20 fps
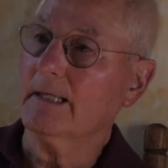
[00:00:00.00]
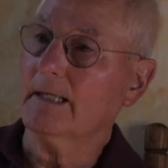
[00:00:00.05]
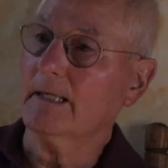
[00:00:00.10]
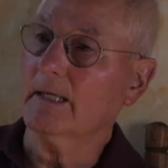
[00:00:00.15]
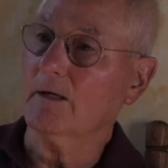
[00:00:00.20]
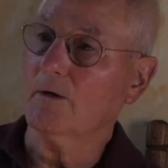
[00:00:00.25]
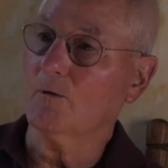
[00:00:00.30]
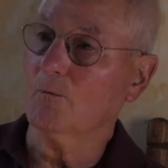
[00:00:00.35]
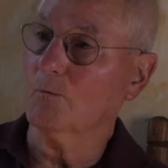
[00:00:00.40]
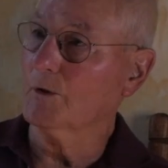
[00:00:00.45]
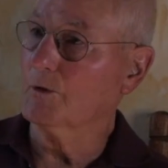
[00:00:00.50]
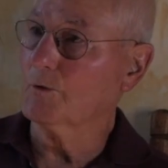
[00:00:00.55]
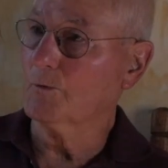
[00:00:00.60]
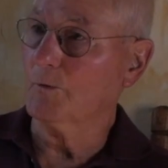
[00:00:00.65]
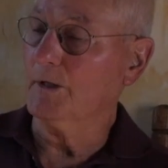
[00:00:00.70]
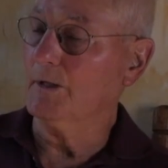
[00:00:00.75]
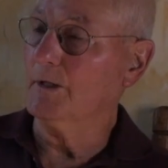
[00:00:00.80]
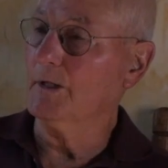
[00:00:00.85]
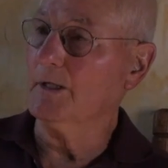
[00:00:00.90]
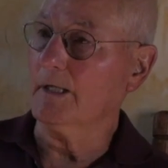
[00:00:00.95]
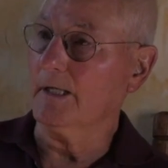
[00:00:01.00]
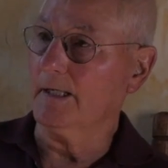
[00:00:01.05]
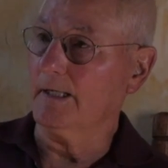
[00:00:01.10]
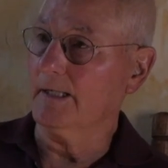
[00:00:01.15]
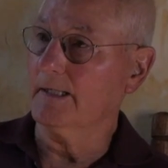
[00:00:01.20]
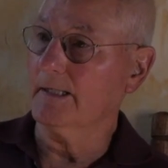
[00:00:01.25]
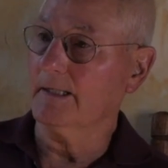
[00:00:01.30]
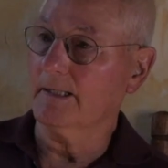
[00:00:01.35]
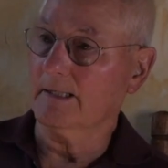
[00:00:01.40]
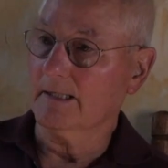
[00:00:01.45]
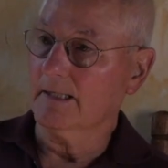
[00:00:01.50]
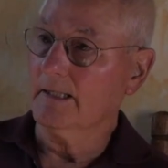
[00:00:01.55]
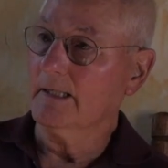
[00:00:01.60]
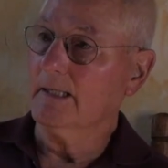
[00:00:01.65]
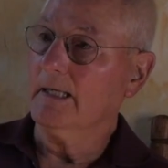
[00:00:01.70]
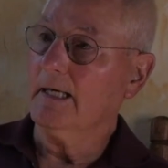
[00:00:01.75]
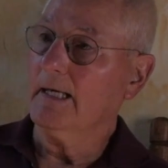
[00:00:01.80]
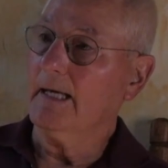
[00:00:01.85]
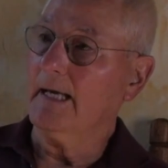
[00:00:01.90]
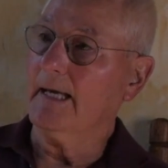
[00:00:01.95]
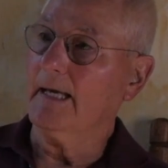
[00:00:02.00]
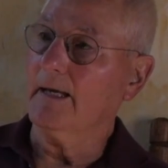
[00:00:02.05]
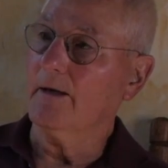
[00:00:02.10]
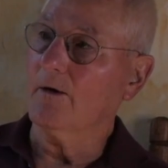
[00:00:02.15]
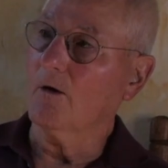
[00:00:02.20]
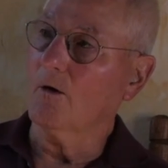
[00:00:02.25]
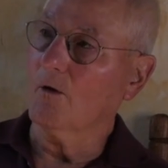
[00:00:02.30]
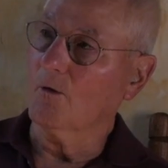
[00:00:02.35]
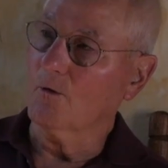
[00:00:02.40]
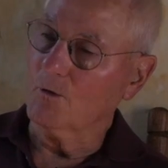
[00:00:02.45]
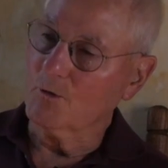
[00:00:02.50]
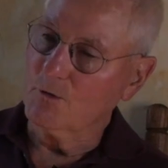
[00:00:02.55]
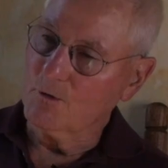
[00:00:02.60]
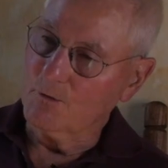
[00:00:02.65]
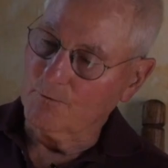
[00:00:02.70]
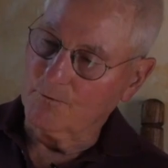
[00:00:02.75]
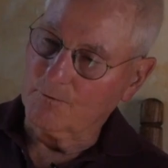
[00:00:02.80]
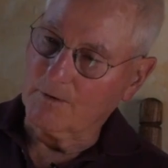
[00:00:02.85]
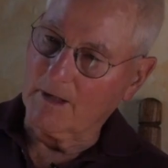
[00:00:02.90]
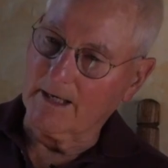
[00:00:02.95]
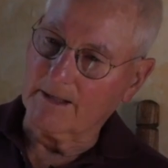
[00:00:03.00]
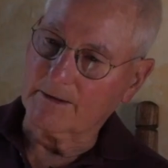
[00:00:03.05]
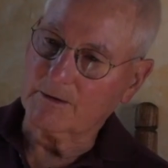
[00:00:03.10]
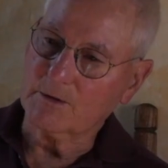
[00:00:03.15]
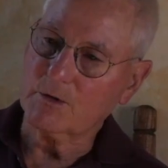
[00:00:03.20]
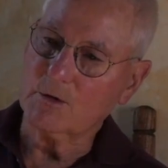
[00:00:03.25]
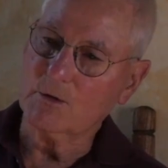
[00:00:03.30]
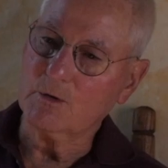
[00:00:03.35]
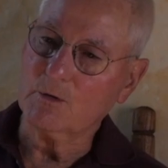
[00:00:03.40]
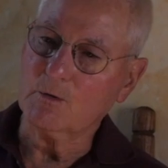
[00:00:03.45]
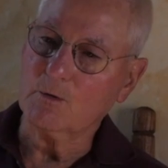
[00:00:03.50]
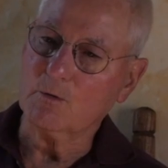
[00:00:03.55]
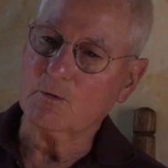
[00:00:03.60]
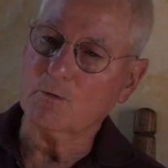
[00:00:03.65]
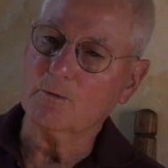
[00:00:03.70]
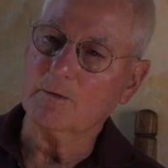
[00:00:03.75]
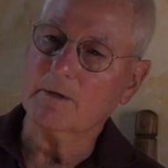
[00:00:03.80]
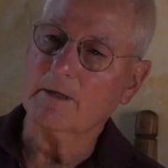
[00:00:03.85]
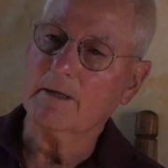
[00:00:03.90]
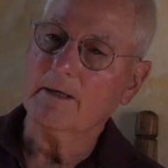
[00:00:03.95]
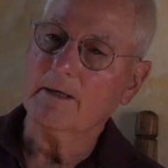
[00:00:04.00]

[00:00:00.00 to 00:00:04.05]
which we did. And although you've got to